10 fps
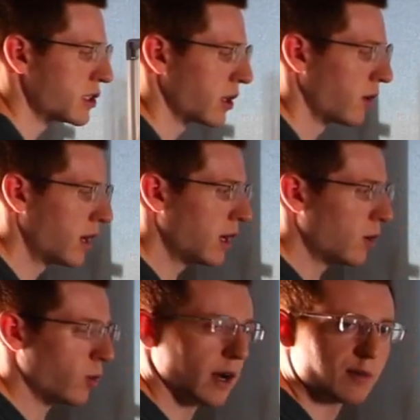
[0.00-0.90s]
So
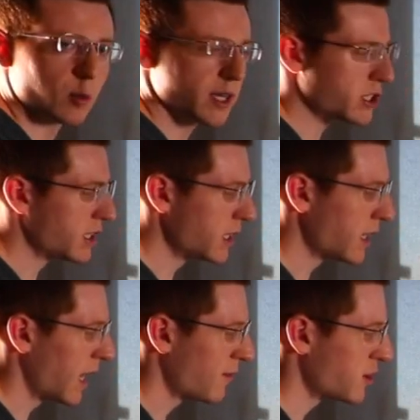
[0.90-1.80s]
whenever we didn't
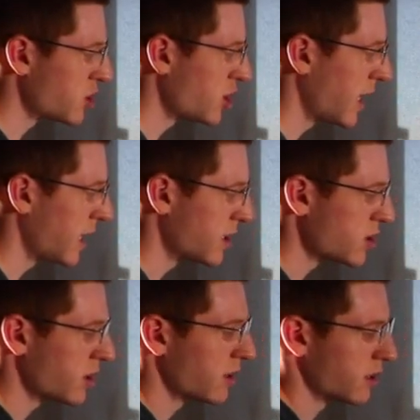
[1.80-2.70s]
have to
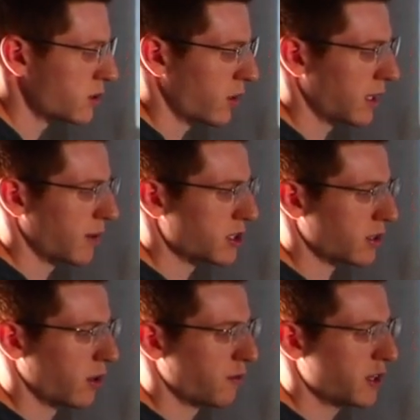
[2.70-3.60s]
change the
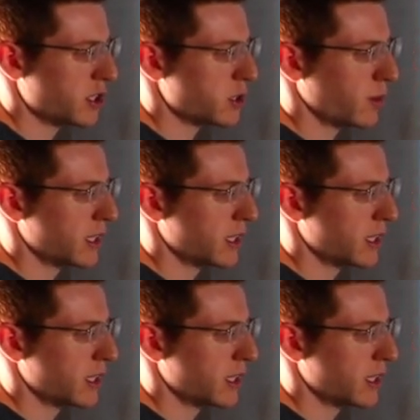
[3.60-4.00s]
stoichiometric coefficients,